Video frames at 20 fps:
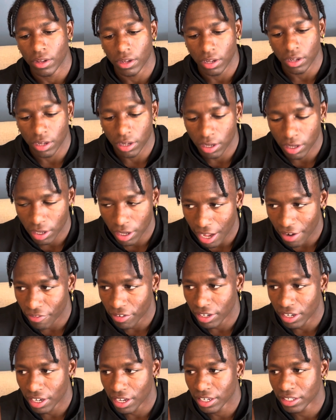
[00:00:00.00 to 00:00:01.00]
Uh, I
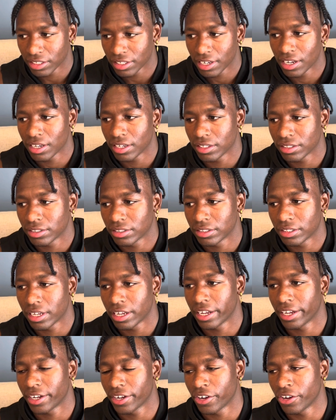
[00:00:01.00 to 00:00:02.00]
realized that
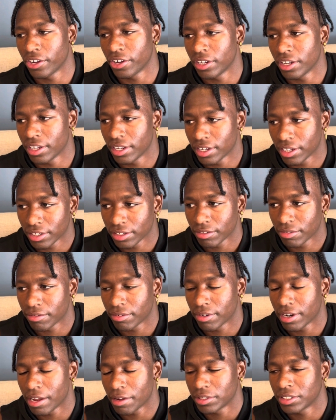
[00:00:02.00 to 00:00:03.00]
like early
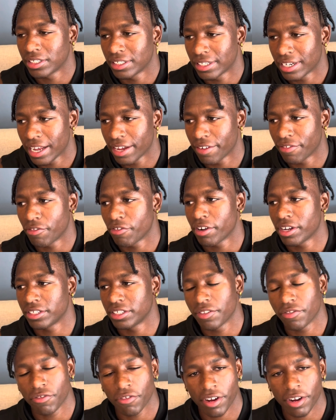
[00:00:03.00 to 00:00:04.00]
when I was in ninth grade,
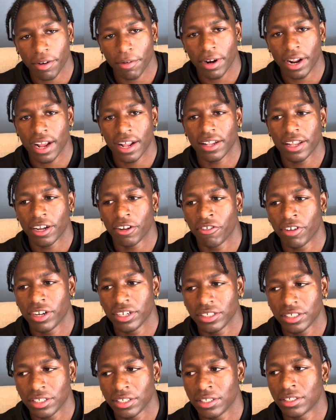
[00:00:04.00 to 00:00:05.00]
tenth grade when I had that great
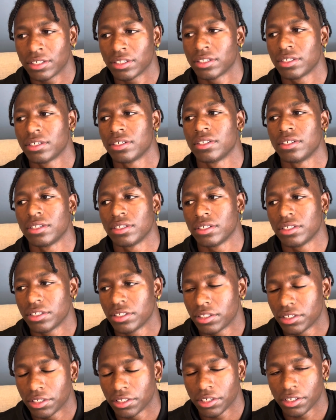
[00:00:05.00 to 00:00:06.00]
season.
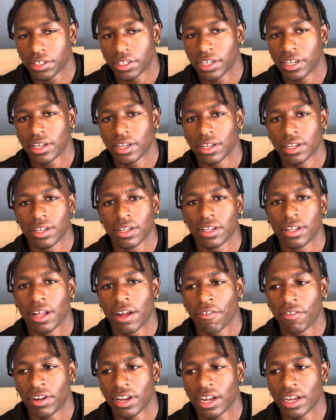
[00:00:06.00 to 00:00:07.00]
So yeah, I
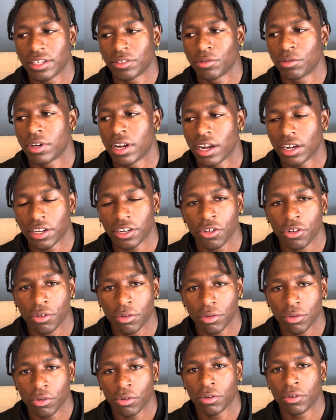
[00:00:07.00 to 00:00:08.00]
realized what I could do
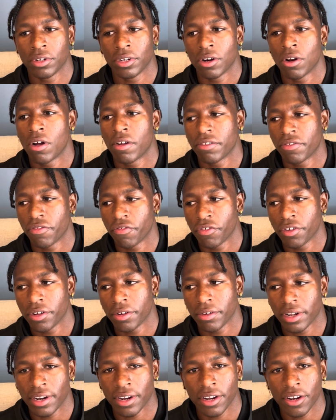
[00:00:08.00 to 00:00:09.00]
on and off the
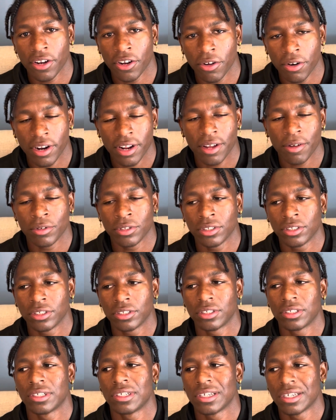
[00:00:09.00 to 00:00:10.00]
field. I didn't know that it
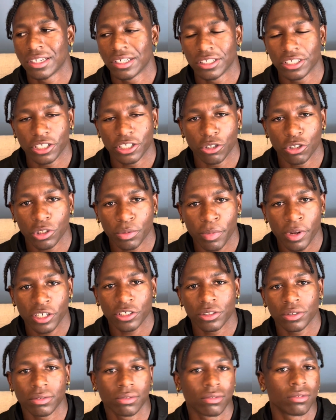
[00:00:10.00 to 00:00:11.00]
was so
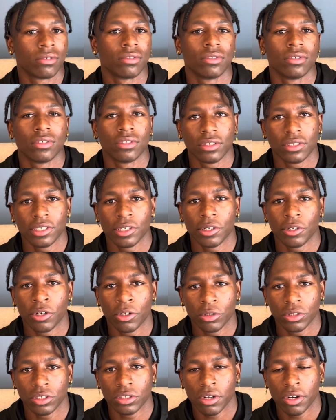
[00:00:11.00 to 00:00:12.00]
special until
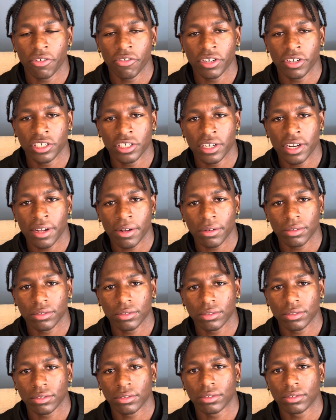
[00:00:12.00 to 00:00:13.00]
coach started reaching
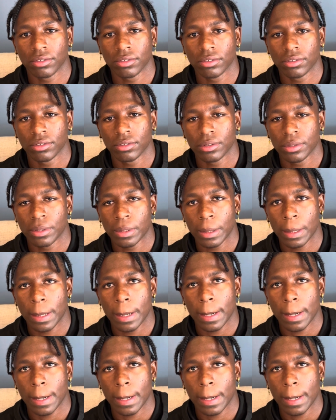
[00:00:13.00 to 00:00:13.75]
out.